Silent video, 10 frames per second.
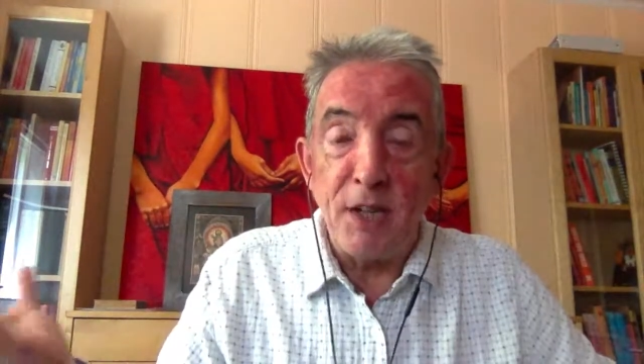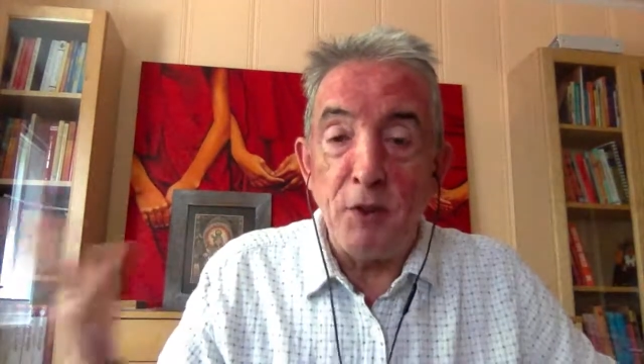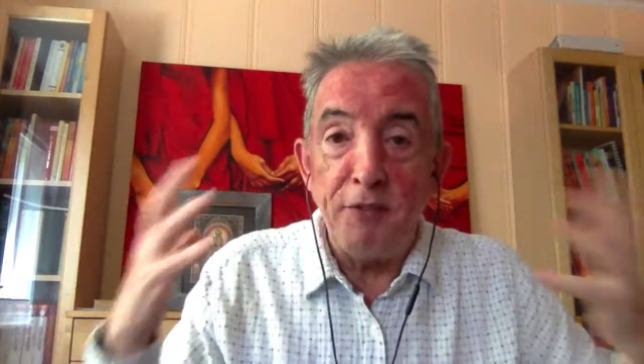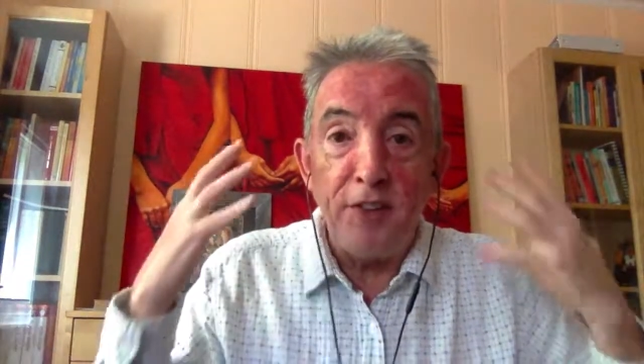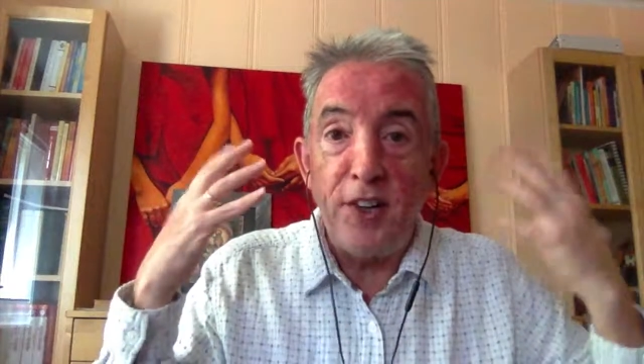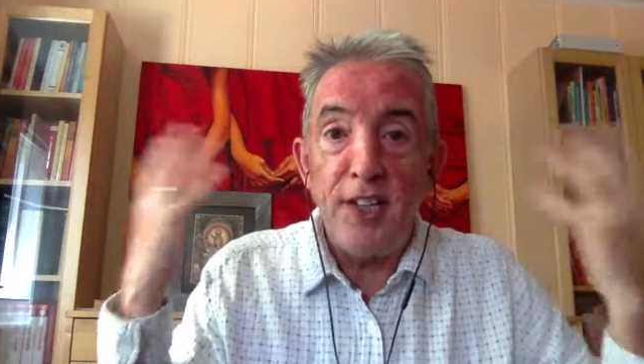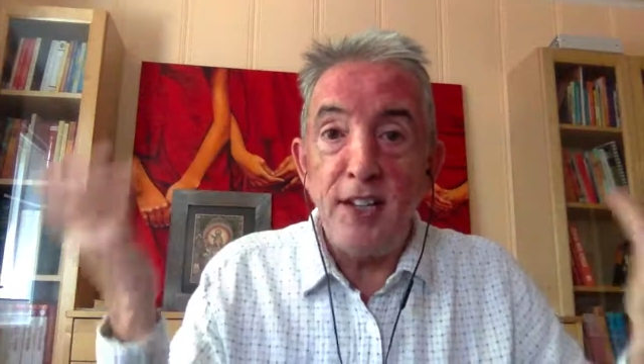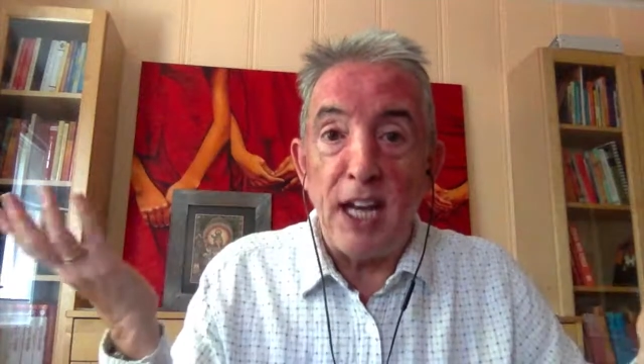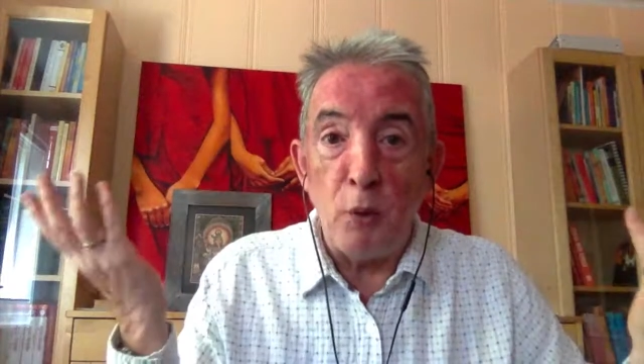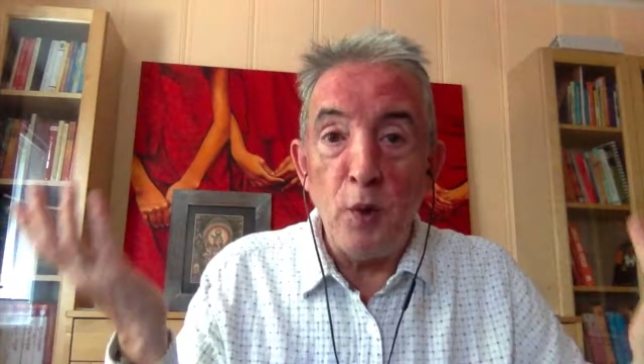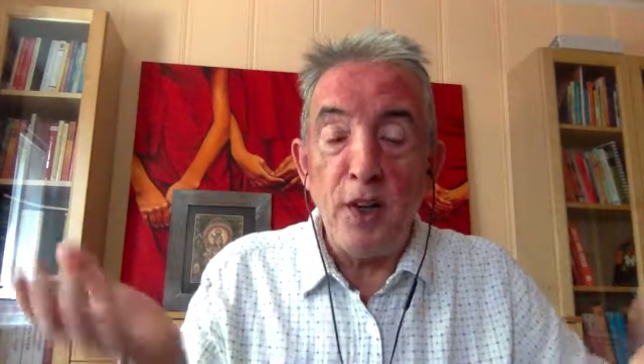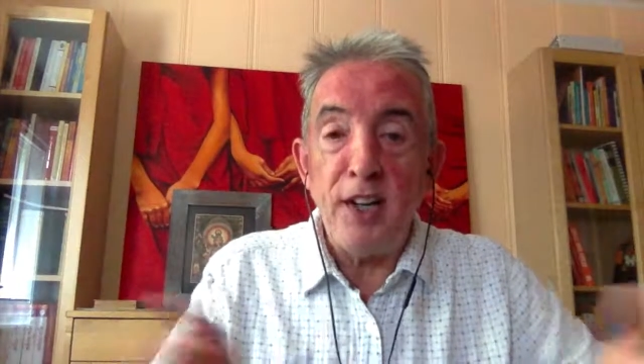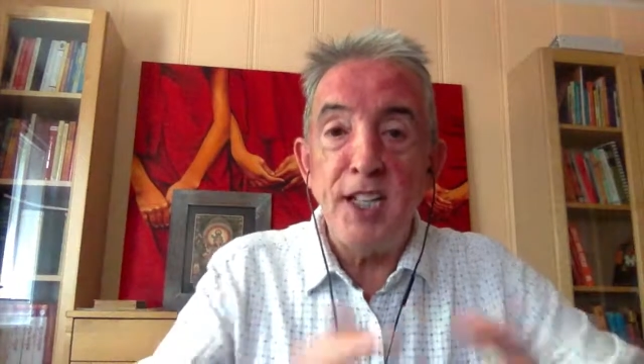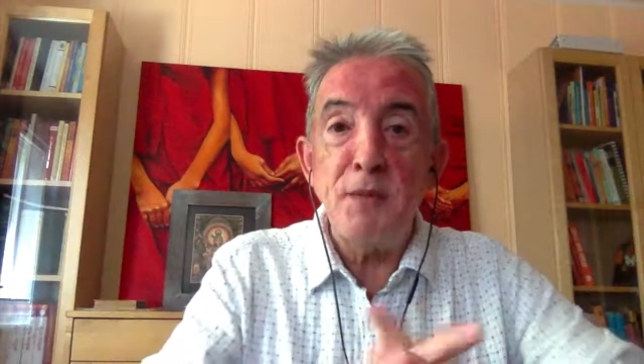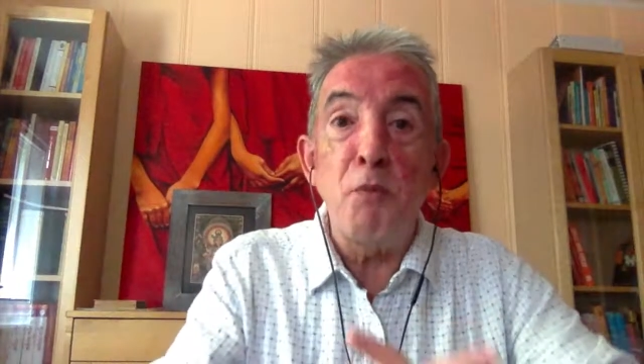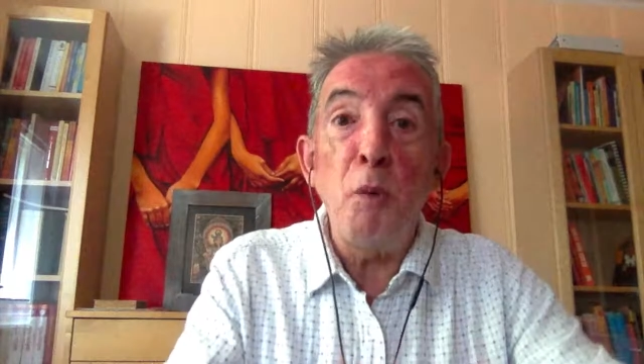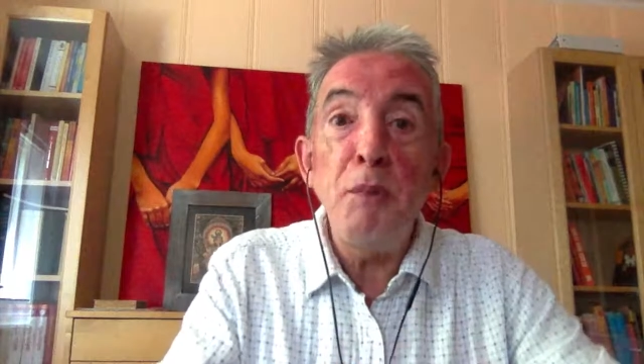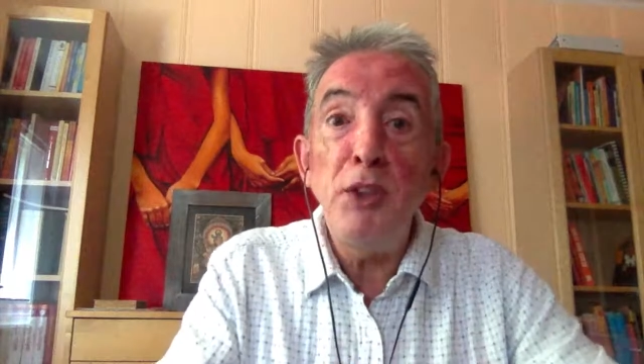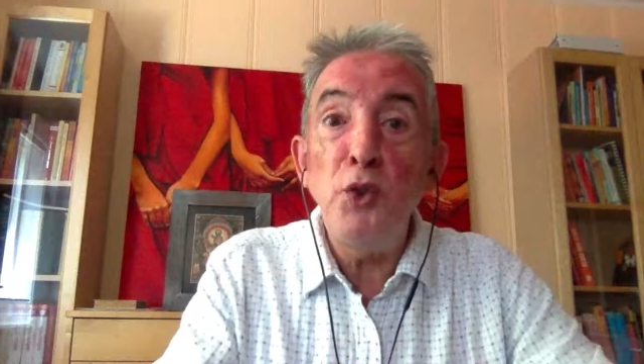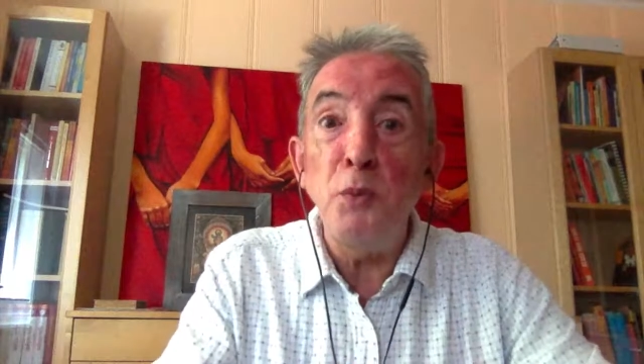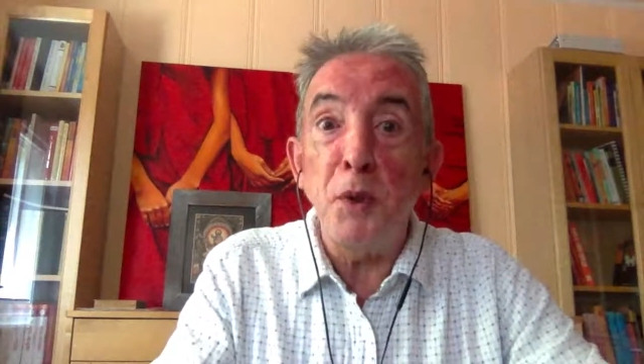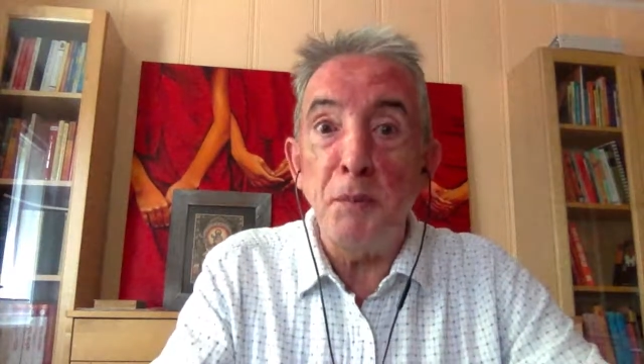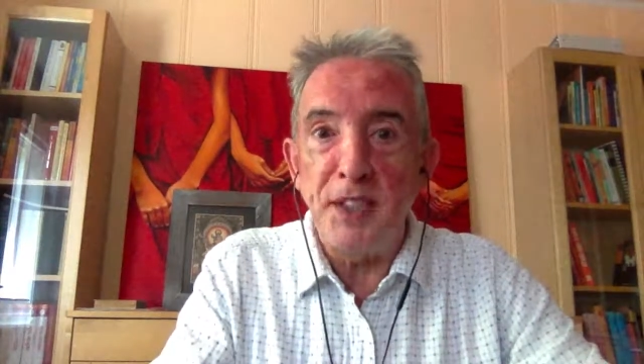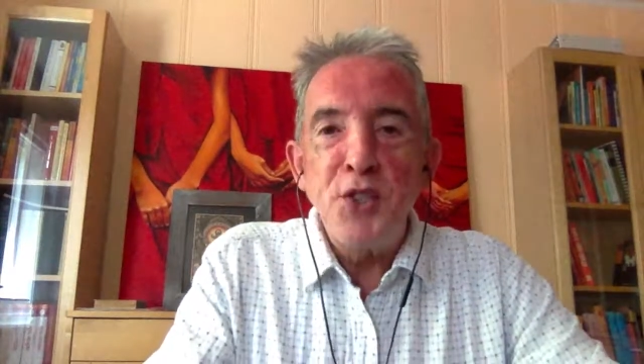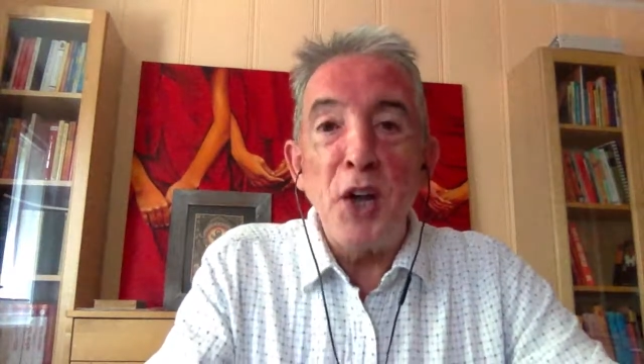our very awareness, moment to moment?